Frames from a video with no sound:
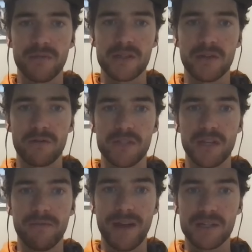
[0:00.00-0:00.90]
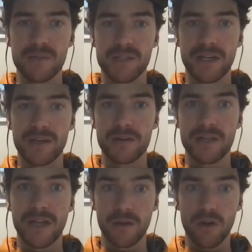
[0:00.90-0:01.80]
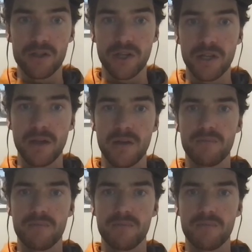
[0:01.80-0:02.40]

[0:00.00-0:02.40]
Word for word: this obviously advancement te technology,